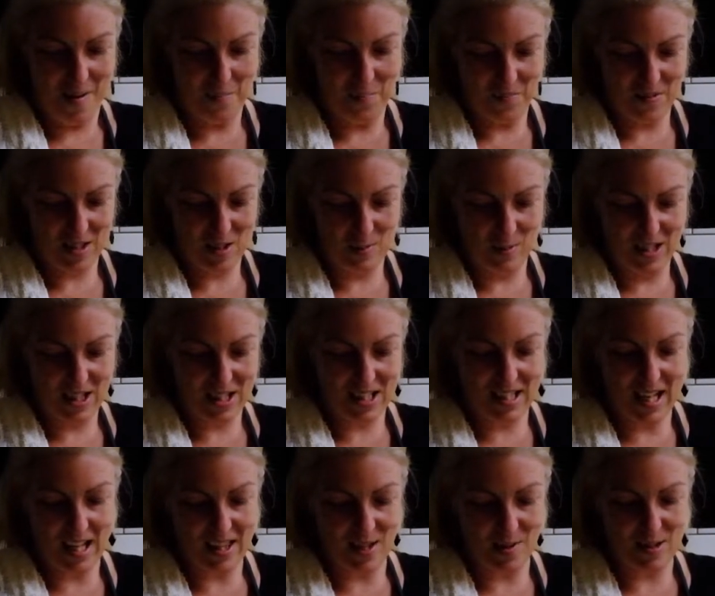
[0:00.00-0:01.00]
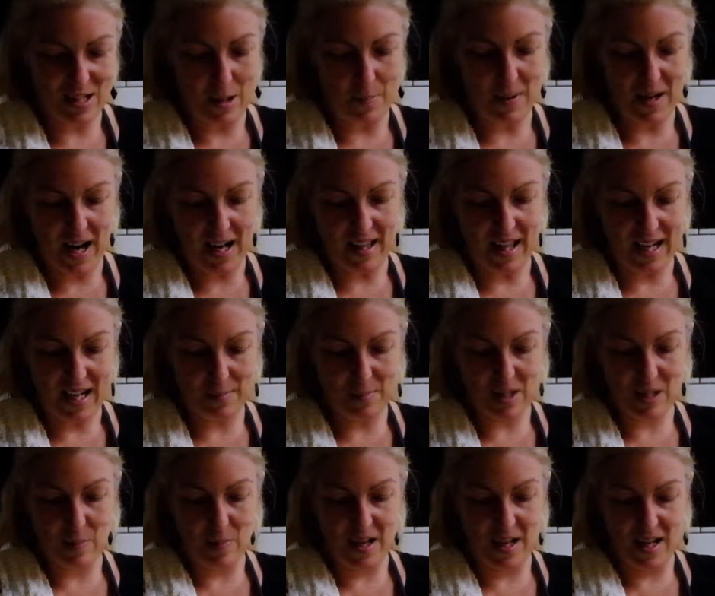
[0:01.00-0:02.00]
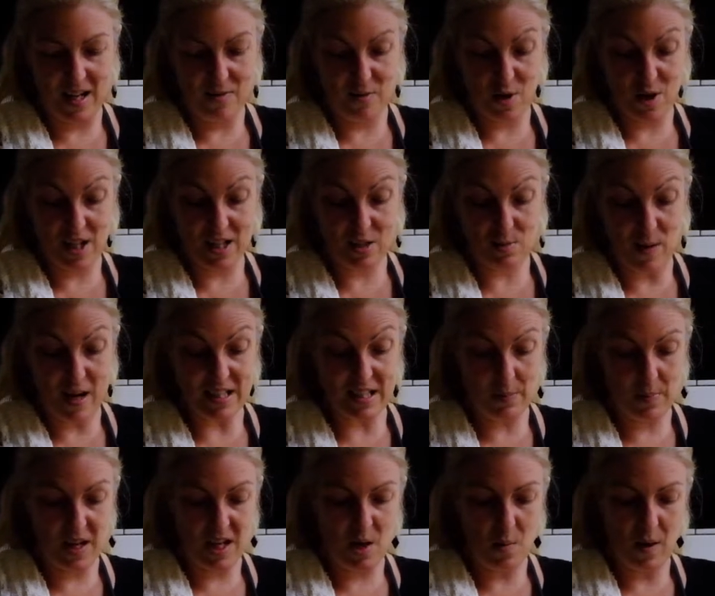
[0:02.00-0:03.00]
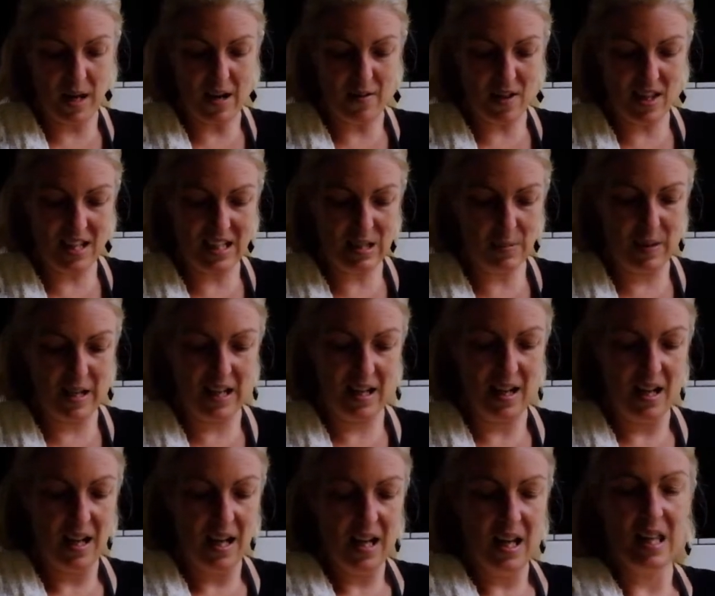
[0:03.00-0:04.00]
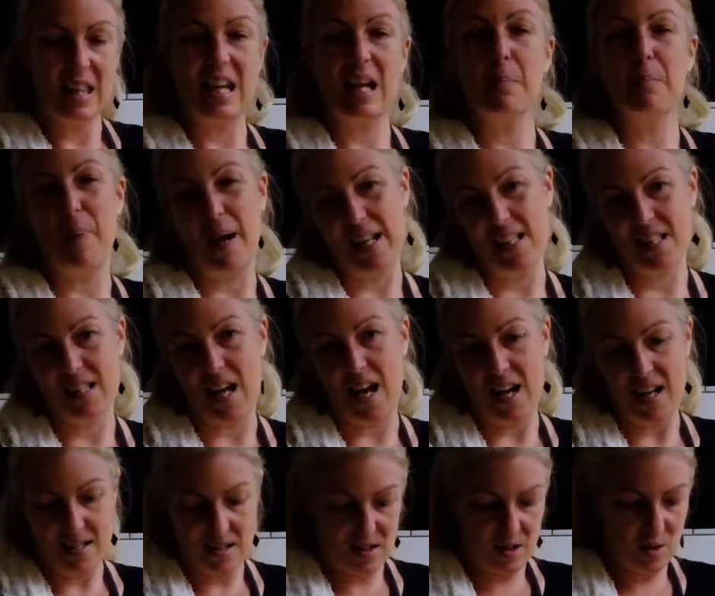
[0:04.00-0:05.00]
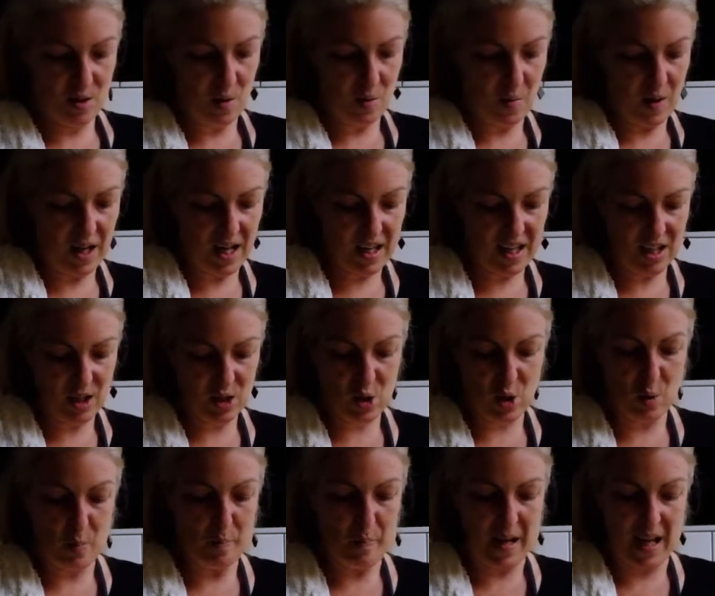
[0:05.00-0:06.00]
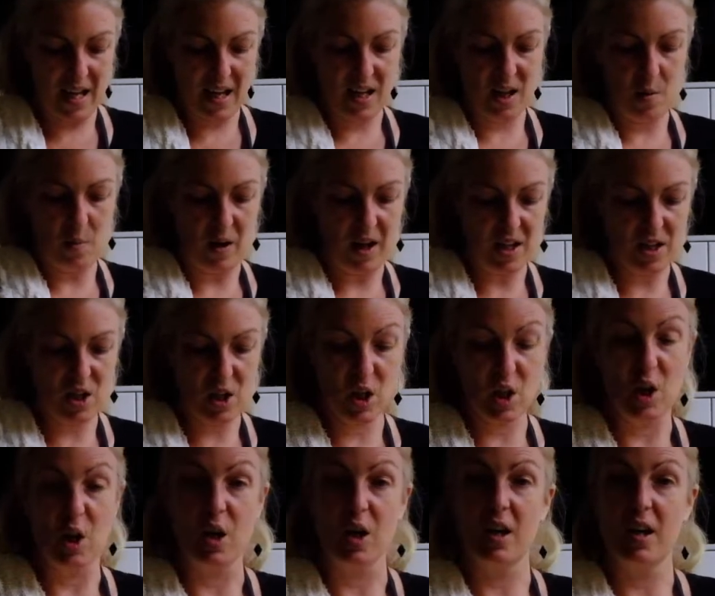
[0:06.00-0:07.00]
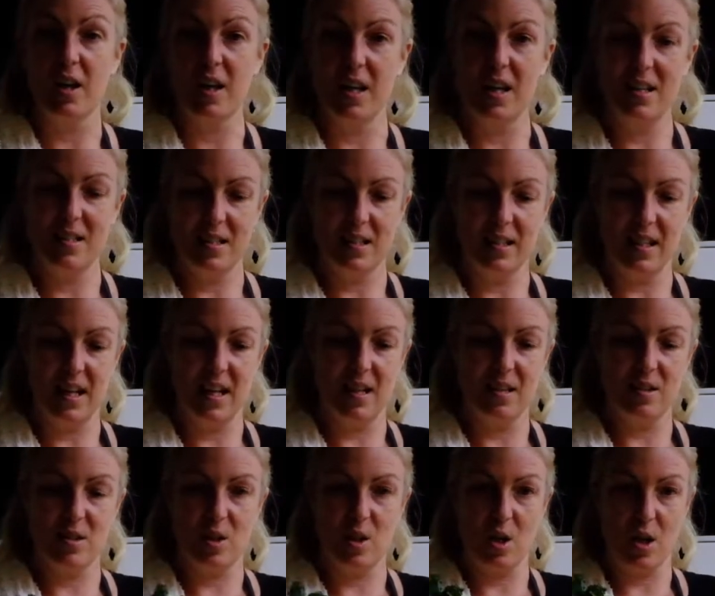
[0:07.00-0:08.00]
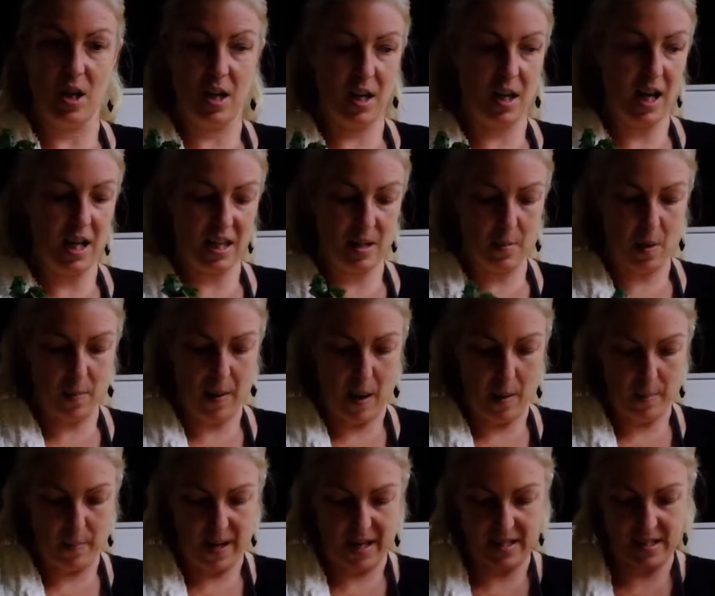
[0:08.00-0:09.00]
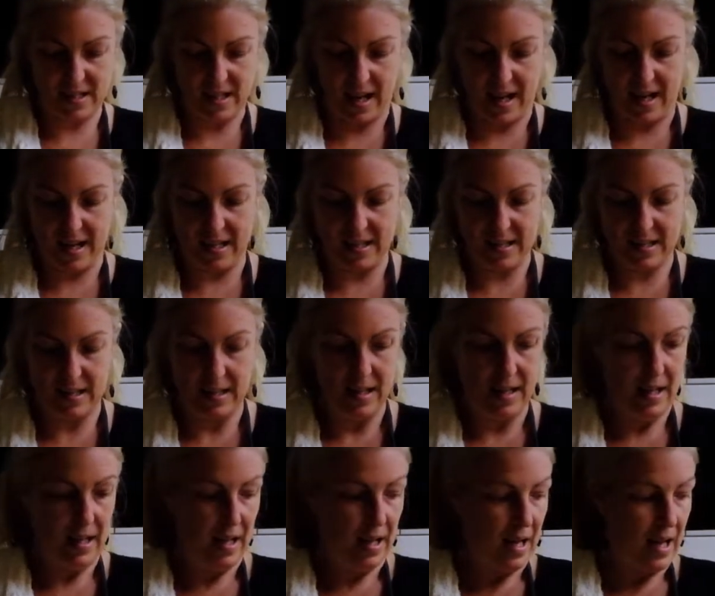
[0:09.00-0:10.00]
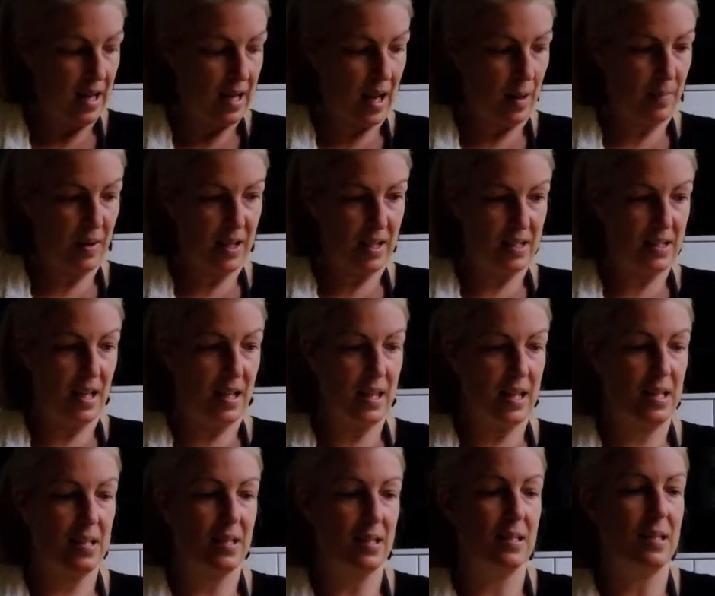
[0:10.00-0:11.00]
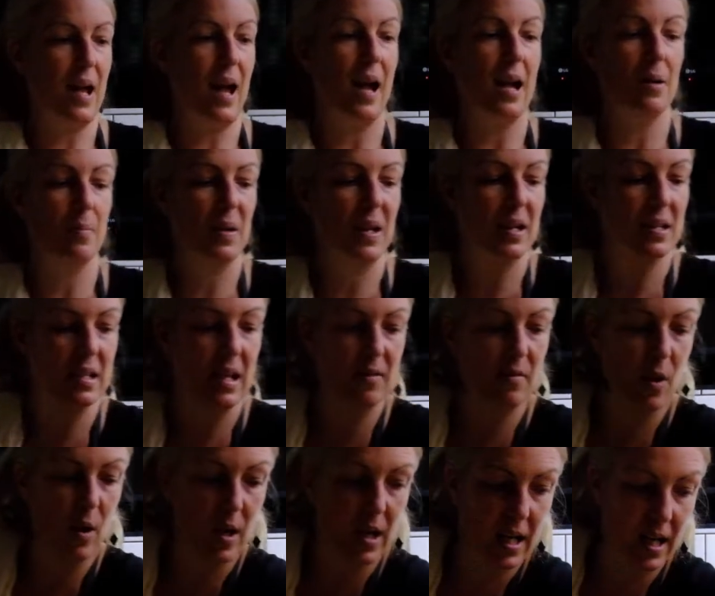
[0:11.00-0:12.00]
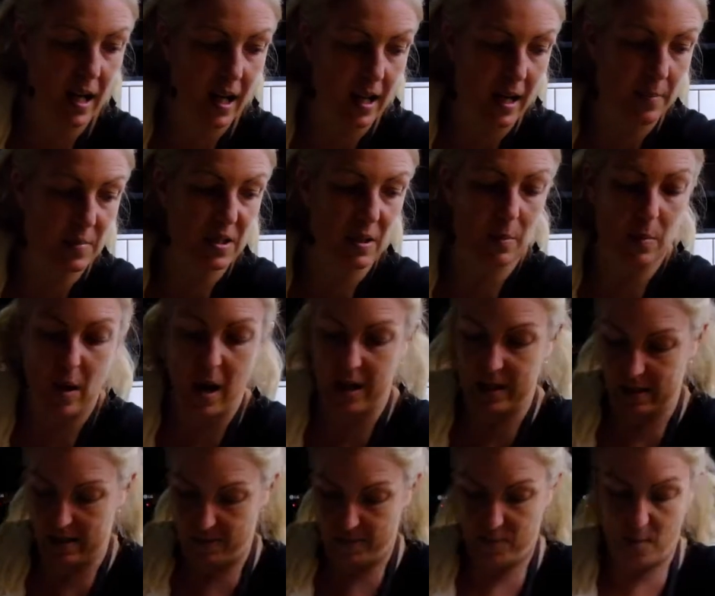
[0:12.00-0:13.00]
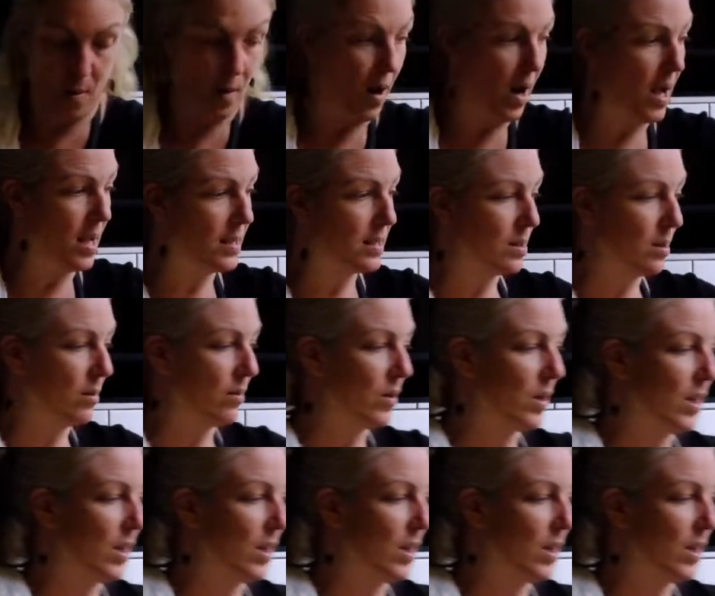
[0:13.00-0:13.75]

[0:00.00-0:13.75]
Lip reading: So we just cut those up, and I like them to be, for this recipe, you want everything to be, think bite size. You don't want anything too big. You want it to cook easily, and so you're going to cut them about bite size. And I'm going to set these aside because I've already cut up some broccoli for us over